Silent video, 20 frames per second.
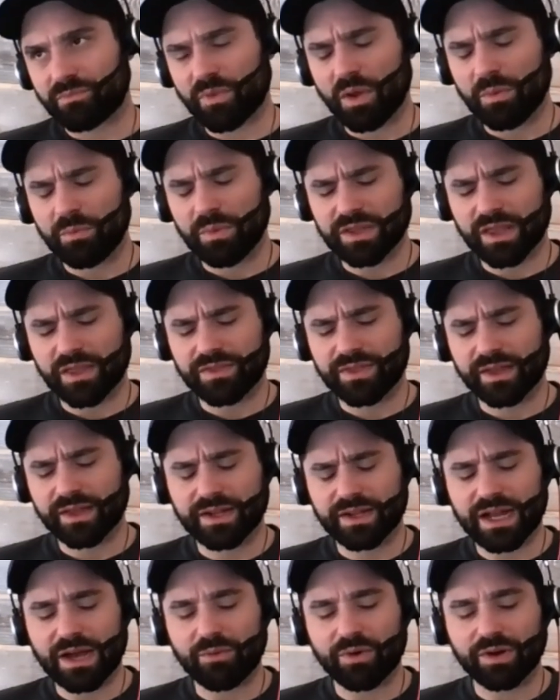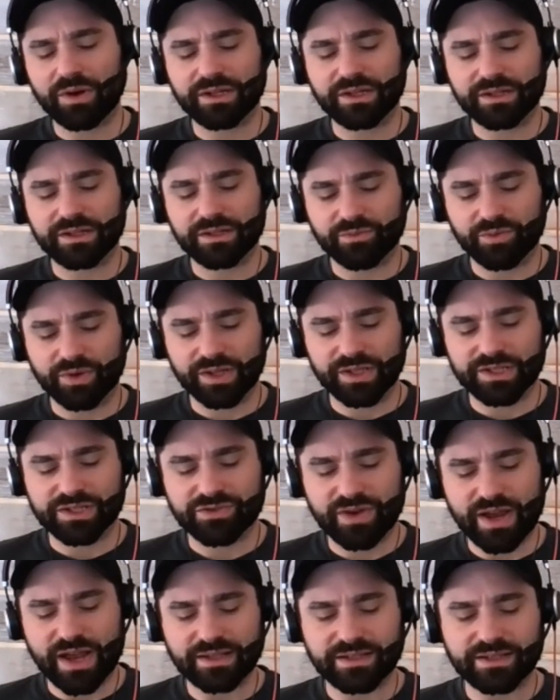Yeah. But the thing that I want to really
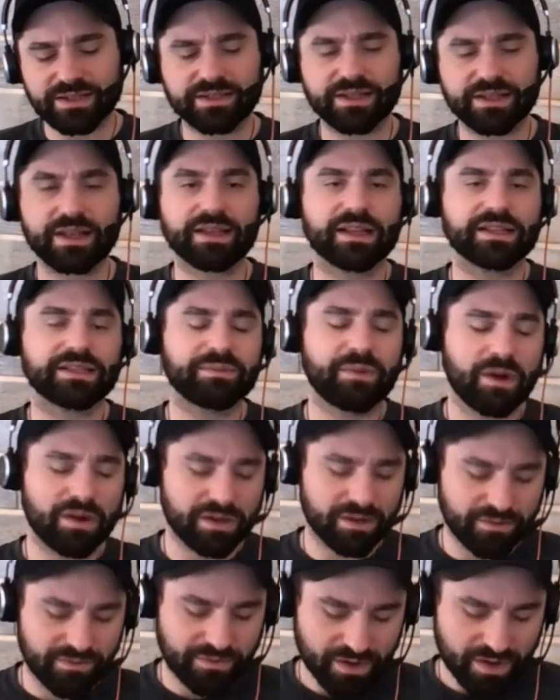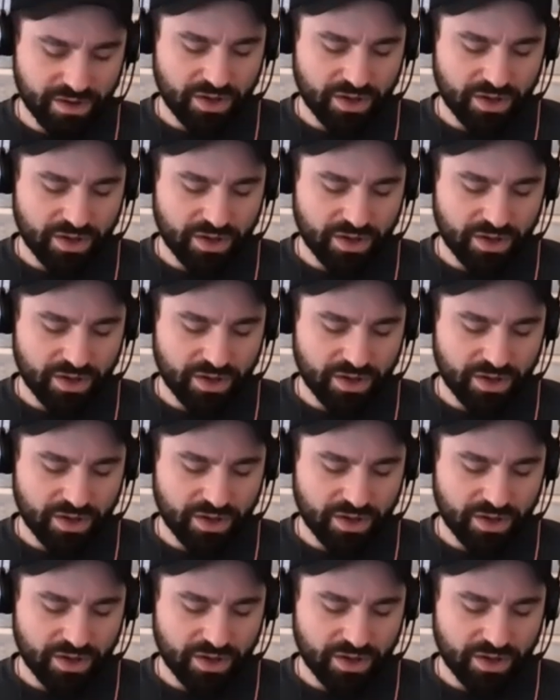stress is like that's part of